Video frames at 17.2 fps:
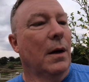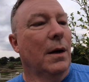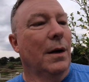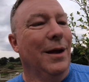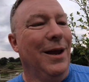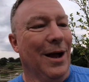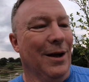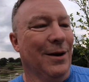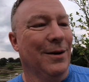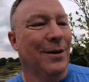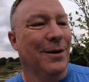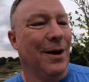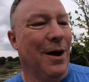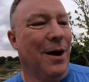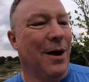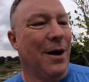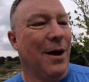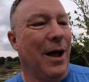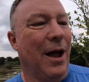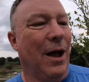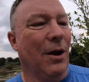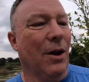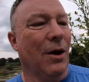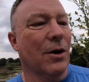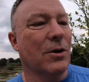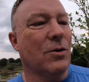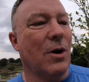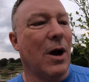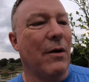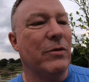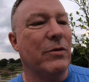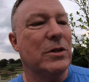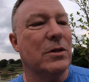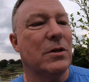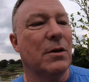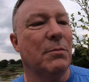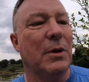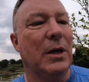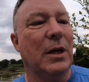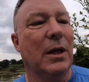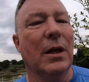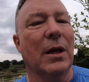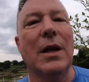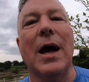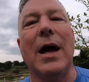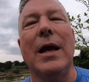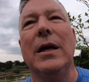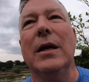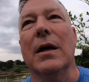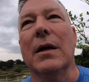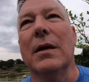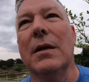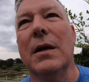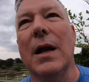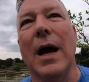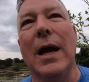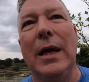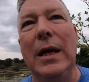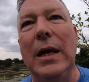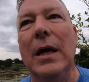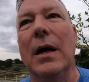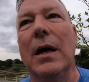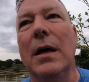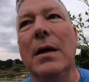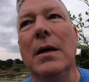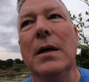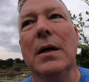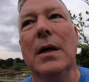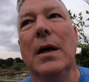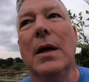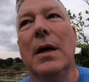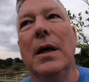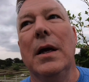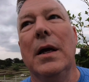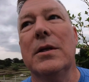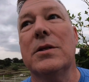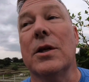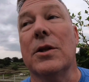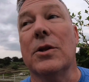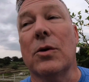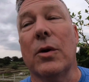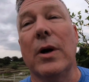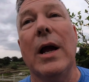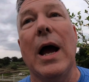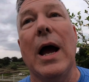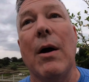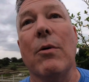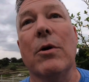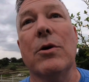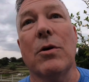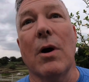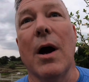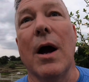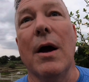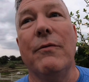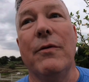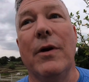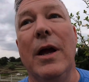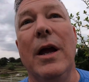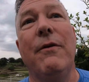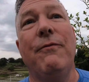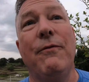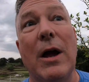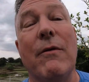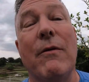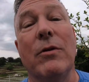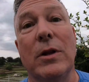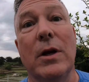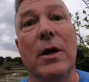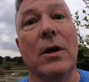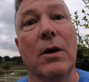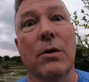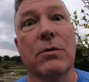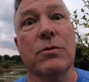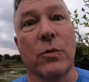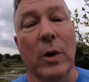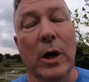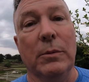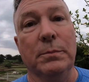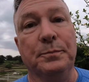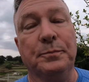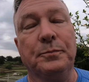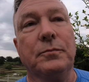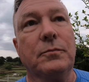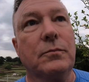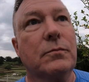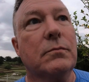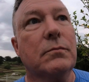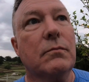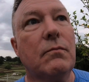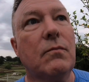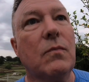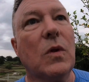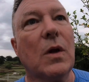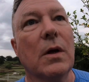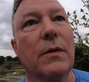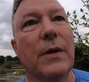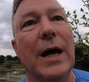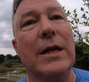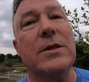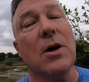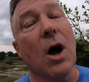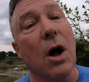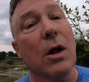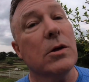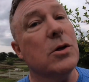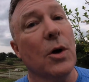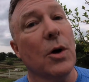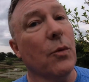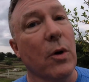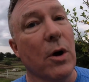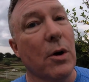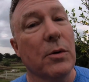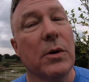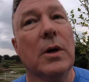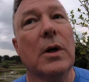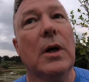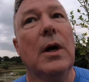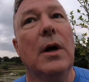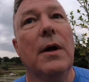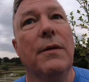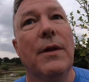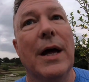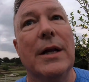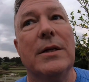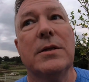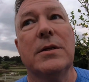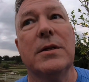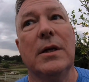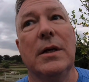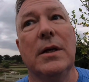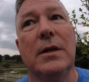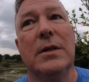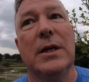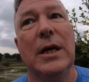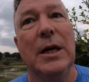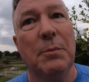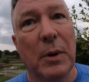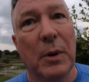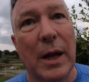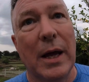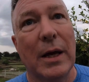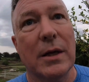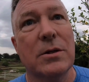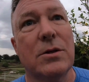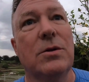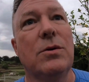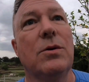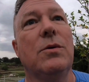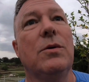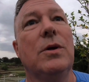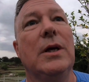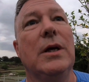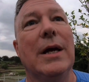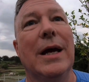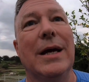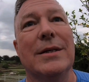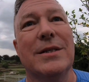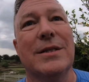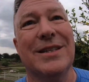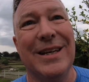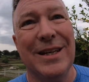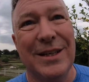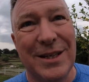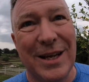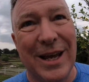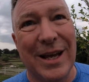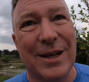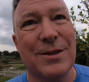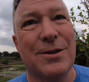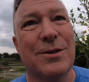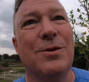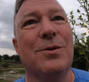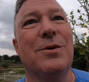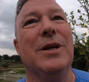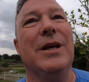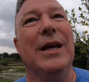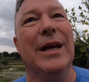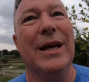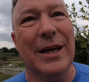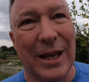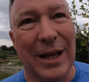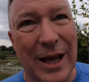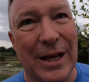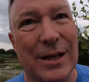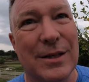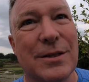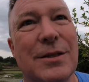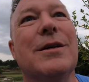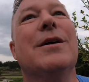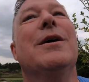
yeah. How long a drive is it to Manila Naiya? Naiya is a 3-hour drive, if everything goes well. That's all toll road. That's the T-Plex to the SC-Tex to the NLEX